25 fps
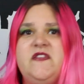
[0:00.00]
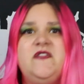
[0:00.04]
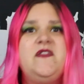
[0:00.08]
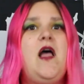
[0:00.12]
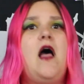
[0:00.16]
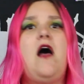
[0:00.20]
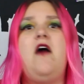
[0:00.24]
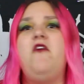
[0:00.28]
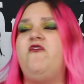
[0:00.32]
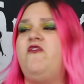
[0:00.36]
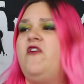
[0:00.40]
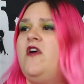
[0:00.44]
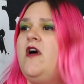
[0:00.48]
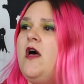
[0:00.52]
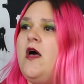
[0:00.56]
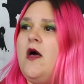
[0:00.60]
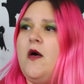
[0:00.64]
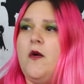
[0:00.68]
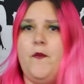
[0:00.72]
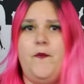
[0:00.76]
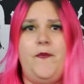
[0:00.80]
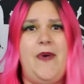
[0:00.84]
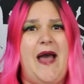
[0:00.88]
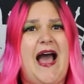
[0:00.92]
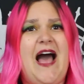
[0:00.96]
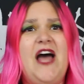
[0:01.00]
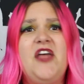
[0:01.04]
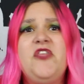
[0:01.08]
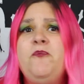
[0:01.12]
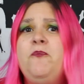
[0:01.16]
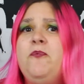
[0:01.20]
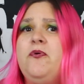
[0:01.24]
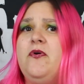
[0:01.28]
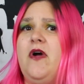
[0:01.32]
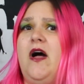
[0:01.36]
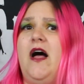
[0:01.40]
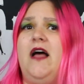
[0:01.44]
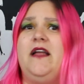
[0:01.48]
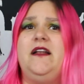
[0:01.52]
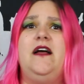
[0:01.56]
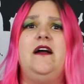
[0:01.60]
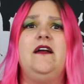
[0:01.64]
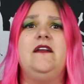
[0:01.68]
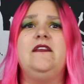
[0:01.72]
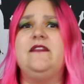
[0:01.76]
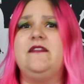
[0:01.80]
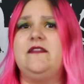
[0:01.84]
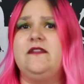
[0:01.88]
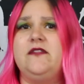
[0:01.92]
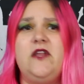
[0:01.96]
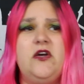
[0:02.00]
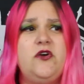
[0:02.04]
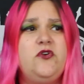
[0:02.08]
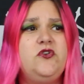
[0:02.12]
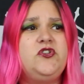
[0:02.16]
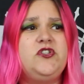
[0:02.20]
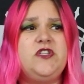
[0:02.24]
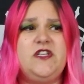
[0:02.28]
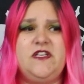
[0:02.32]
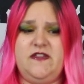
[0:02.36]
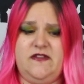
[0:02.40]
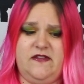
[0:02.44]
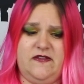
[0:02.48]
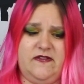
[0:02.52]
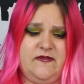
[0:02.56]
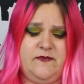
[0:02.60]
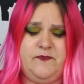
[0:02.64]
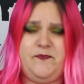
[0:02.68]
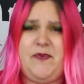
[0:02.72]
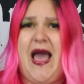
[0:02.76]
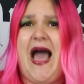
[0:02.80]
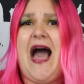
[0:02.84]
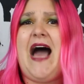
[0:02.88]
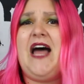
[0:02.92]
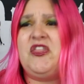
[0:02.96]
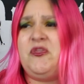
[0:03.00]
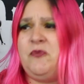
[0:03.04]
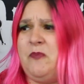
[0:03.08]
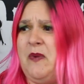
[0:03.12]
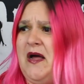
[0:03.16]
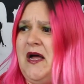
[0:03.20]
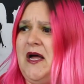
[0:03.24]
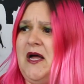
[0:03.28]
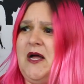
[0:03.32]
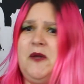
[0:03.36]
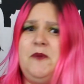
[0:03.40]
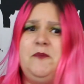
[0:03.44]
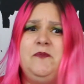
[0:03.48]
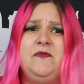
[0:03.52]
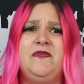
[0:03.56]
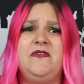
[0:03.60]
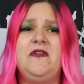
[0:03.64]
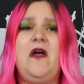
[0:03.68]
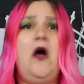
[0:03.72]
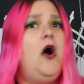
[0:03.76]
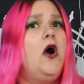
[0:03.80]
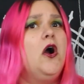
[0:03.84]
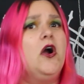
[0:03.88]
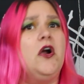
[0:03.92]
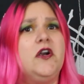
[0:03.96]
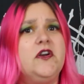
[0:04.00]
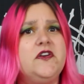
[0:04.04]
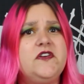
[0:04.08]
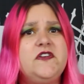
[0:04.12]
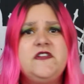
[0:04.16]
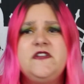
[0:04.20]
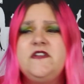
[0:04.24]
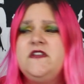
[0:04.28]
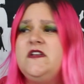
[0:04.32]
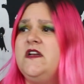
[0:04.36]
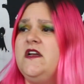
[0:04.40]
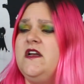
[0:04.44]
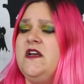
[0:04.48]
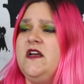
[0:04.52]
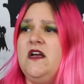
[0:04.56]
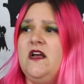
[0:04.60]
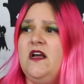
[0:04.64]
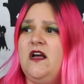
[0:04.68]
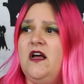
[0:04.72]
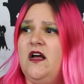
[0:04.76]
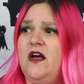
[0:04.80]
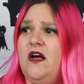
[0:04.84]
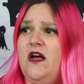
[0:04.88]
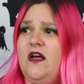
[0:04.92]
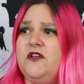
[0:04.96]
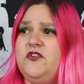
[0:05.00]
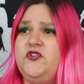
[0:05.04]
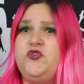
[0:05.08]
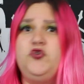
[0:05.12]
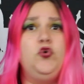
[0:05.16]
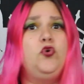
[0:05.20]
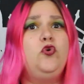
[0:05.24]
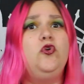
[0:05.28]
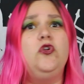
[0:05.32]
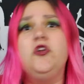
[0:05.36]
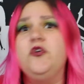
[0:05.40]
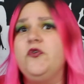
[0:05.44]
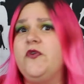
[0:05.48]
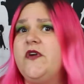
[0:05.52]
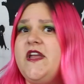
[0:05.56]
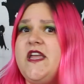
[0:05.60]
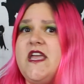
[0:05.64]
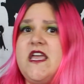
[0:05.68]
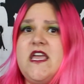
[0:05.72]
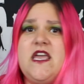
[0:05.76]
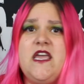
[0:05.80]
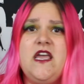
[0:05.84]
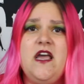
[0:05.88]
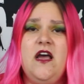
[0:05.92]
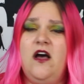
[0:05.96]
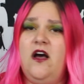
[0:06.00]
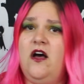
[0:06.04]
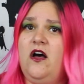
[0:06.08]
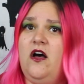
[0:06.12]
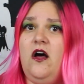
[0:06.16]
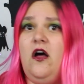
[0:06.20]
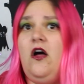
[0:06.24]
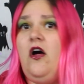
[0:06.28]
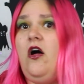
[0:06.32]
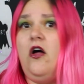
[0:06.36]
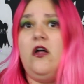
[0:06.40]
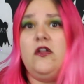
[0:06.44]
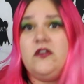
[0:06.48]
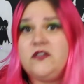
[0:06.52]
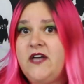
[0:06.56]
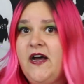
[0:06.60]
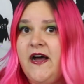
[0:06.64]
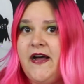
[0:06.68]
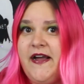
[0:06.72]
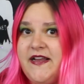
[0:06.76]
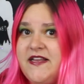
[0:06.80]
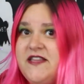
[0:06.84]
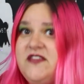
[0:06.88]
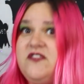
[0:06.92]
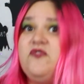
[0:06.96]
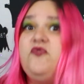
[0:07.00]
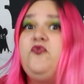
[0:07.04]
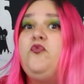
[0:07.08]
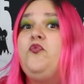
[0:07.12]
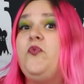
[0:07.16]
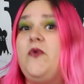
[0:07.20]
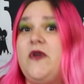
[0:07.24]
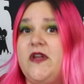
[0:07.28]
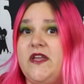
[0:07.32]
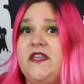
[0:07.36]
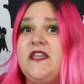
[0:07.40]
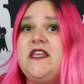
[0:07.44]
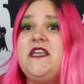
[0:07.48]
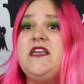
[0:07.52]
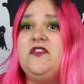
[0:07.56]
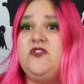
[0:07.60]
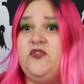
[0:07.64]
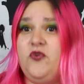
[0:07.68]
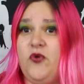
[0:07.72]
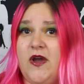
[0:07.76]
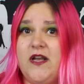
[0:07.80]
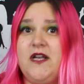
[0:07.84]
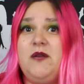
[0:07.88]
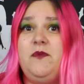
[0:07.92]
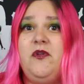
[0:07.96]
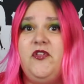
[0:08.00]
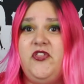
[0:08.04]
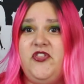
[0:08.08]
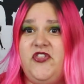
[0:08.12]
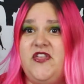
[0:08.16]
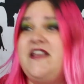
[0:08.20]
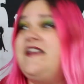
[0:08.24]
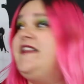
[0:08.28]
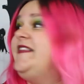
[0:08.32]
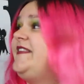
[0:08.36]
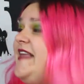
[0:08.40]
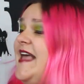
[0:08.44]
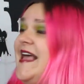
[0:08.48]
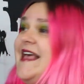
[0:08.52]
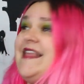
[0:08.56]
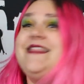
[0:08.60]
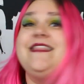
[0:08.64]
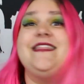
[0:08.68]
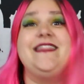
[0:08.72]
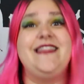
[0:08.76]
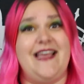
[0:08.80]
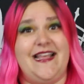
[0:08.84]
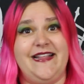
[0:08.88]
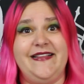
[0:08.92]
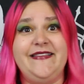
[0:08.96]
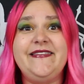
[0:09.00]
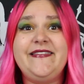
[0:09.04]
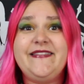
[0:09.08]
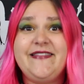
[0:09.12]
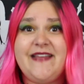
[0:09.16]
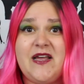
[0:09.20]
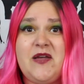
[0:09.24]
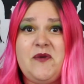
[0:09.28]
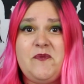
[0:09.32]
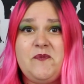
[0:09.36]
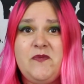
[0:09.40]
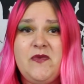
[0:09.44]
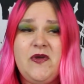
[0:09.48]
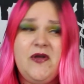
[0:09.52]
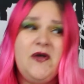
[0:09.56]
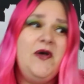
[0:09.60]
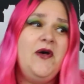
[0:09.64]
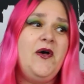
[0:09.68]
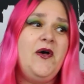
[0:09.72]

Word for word: stuff, bath products, lotions, bath bombs, art, jewelry, all kinds of really incredible things and then some,